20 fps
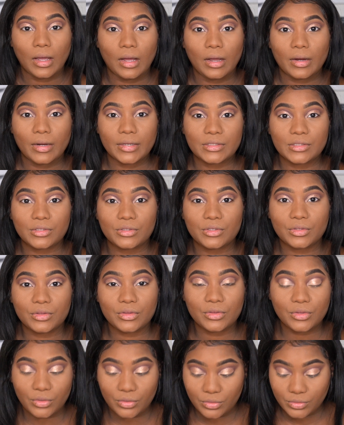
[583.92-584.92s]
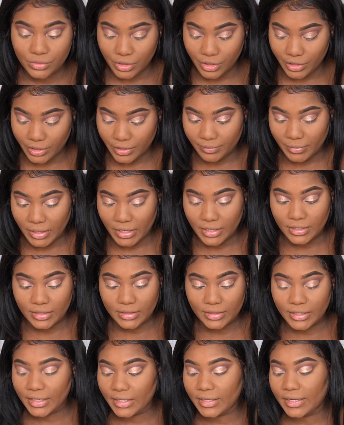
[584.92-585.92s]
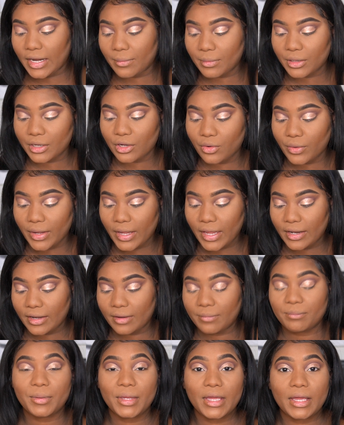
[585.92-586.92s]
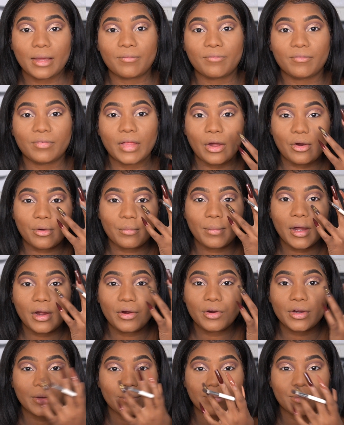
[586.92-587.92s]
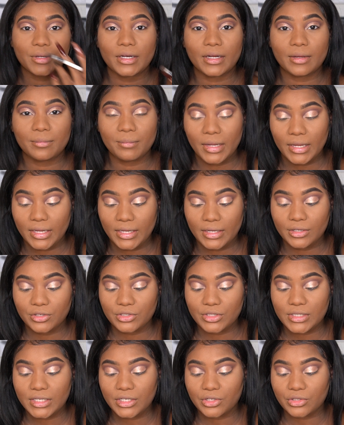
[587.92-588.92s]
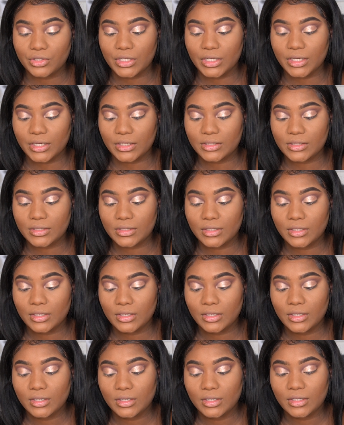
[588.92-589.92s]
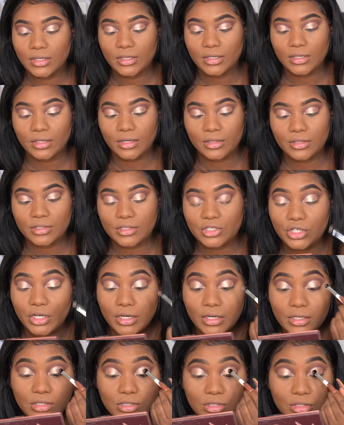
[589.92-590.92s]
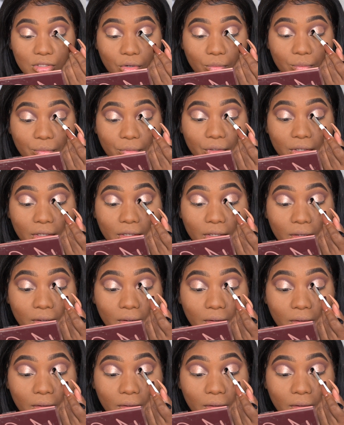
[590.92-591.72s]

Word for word: All right, so those are on my lid. Now I'm gonna go ahead and pick up Flower Power and put it in my inner tear duct. Y'all, this shade is so pretty.